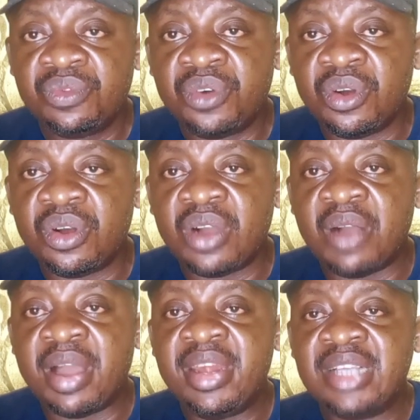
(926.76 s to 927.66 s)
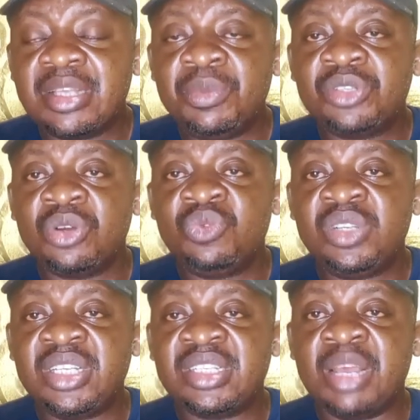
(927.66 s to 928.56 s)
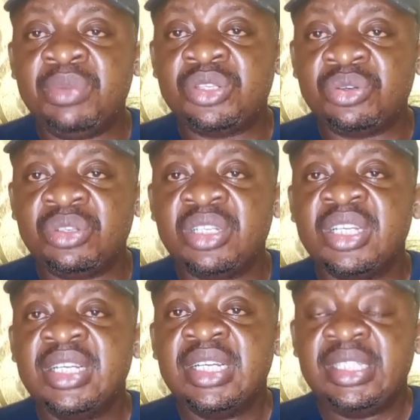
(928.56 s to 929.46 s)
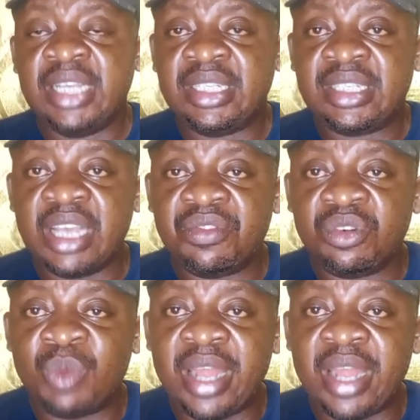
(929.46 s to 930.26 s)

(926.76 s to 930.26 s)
for our next episode, which is episode 37.